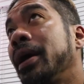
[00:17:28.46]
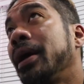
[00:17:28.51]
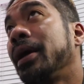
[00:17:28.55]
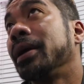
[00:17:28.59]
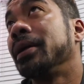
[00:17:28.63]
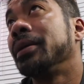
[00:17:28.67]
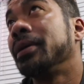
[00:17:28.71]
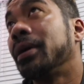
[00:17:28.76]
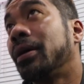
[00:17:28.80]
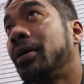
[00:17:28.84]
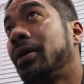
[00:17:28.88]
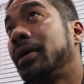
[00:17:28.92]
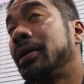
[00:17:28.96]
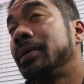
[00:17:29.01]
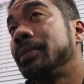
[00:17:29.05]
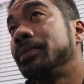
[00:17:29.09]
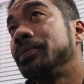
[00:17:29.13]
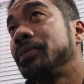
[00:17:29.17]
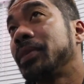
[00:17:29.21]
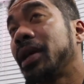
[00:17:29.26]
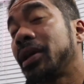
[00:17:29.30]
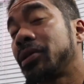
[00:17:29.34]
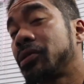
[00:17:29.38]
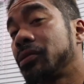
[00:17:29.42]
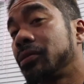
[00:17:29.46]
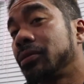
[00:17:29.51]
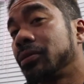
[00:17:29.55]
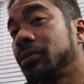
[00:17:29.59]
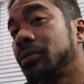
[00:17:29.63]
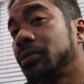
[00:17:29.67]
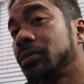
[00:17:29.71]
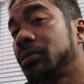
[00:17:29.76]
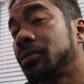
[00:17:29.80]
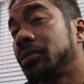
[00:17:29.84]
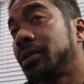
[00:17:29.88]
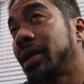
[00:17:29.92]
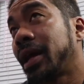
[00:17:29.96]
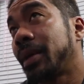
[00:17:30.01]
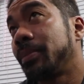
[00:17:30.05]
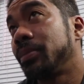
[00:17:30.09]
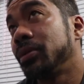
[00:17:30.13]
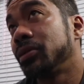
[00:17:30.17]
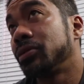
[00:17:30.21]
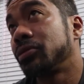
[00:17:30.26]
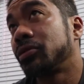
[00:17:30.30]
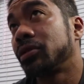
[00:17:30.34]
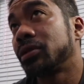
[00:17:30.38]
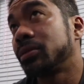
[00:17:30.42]
and um, national
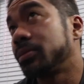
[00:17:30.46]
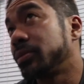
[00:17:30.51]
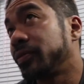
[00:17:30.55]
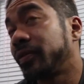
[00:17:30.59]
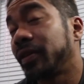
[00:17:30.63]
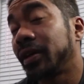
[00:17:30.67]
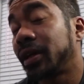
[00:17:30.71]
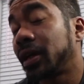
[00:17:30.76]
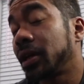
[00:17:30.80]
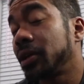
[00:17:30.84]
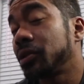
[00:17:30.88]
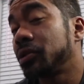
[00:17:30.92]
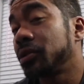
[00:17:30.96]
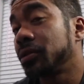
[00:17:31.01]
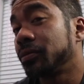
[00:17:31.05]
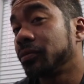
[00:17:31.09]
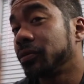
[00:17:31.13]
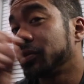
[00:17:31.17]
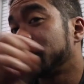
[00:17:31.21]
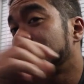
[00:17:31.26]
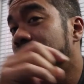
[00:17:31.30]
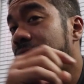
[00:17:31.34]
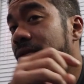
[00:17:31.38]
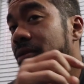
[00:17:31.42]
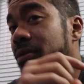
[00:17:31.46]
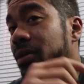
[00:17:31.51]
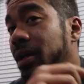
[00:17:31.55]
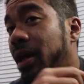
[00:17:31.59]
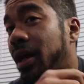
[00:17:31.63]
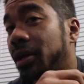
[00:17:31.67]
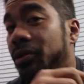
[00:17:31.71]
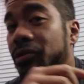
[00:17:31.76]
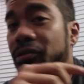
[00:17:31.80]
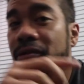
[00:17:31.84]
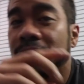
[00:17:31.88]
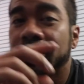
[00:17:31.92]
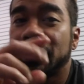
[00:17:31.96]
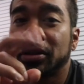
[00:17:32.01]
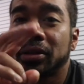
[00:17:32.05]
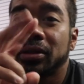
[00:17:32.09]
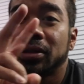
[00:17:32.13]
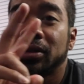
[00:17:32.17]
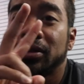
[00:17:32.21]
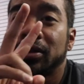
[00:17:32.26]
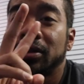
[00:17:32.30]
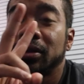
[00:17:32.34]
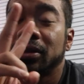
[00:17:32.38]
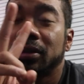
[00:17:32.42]
lampoon's christmas vacation was actually
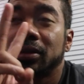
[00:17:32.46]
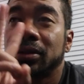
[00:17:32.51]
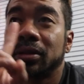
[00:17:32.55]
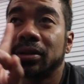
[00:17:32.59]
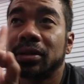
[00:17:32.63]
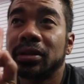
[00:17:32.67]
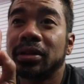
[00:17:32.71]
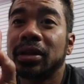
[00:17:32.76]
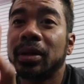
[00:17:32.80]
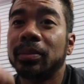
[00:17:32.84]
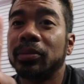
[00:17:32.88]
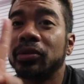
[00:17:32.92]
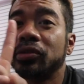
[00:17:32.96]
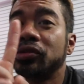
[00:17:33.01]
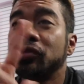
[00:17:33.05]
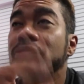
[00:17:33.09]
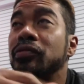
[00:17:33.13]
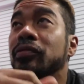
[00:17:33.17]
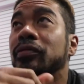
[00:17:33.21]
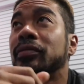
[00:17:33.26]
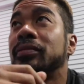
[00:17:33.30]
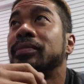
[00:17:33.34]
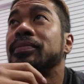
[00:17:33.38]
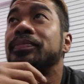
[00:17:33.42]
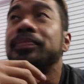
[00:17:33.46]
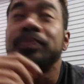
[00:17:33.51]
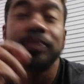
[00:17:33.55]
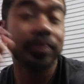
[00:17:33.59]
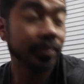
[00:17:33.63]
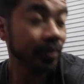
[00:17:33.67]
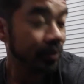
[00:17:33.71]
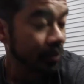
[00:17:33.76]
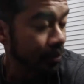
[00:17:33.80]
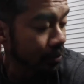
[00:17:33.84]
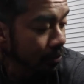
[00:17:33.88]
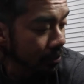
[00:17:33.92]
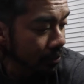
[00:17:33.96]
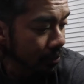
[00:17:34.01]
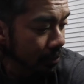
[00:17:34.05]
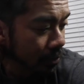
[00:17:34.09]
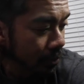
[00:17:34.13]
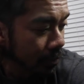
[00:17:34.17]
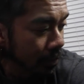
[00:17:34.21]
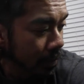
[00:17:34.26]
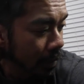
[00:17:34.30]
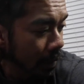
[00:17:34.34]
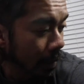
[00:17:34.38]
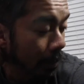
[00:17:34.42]
number two
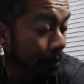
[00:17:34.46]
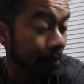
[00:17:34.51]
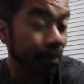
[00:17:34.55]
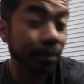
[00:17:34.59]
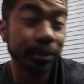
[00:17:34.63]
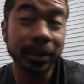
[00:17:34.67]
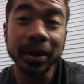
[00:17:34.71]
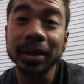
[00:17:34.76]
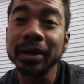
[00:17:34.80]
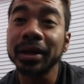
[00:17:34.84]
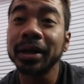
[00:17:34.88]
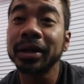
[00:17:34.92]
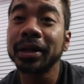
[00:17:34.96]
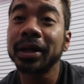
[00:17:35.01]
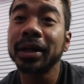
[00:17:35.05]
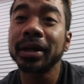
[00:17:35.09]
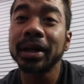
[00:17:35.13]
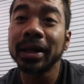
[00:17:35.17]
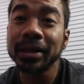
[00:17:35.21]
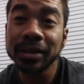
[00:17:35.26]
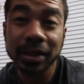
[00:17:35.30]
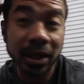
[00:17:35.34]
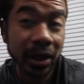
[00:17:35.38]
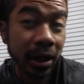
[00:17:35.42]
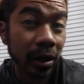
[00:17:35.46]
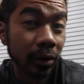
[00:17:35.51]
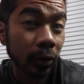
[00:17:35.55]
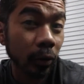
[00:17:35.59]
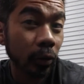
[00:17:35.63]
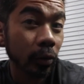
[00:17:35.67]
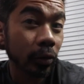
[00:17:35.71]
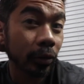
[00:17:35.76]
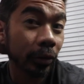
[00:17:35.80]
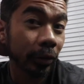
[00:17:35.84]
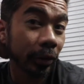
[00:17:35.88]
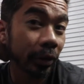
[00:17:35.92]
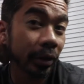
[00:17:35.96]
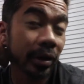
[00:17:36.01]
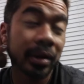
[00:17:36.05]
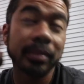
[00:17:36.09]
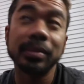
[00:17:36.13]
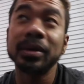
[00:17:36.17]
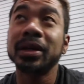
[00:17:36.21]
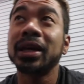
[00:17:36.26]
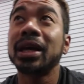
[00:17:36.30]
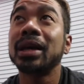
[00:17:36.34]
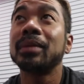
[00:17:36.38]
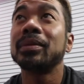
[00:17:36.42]
but again as i got older
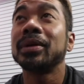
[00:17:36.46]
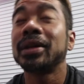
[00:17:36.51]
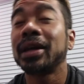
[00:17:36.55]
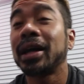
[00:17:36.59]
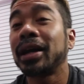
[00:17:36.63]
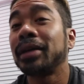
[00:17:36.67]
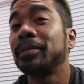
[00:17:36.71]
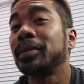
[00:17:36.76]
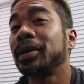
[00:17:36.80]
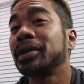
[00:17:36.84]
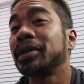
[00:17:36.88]
and became a dad